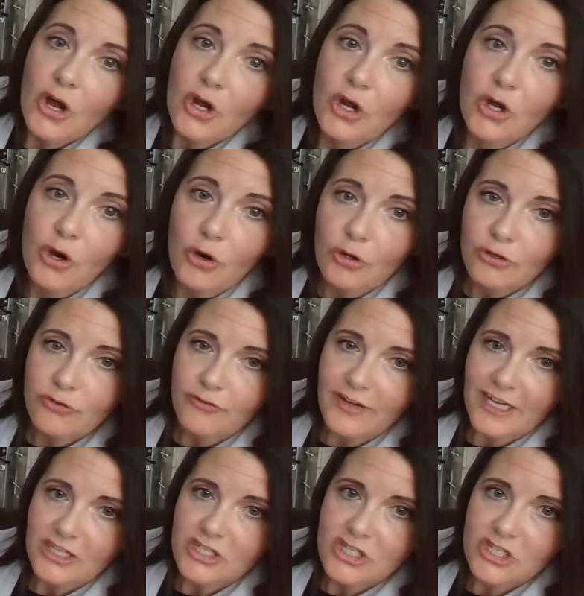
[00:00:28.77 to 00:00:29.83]

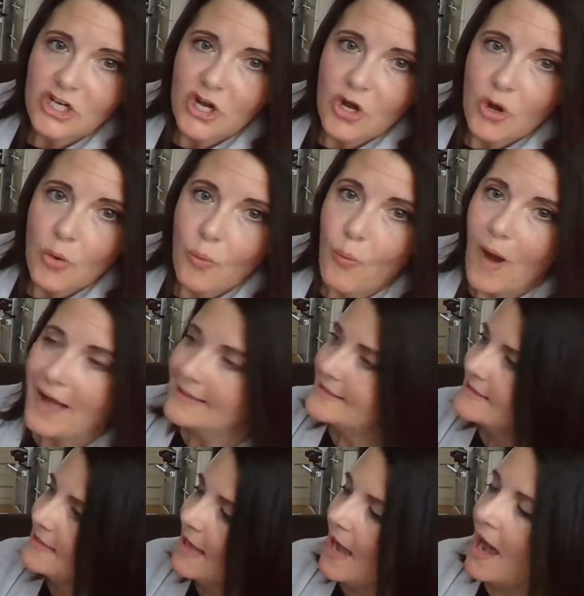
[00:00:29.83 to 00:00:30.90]
Goldfish
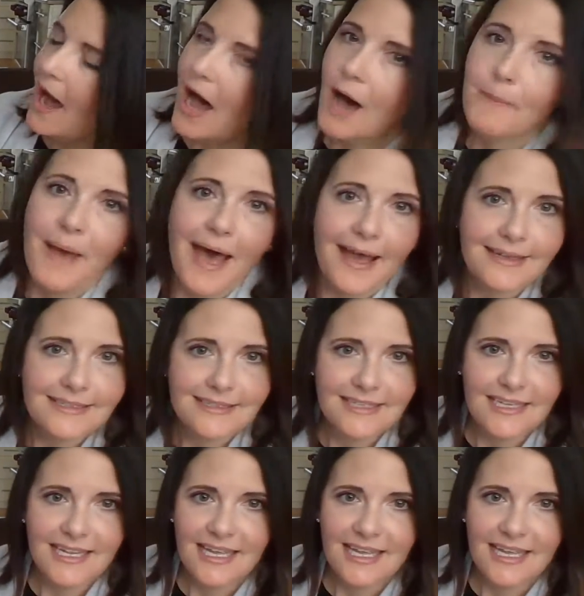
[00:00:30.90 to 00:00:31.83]
Wants a Pet.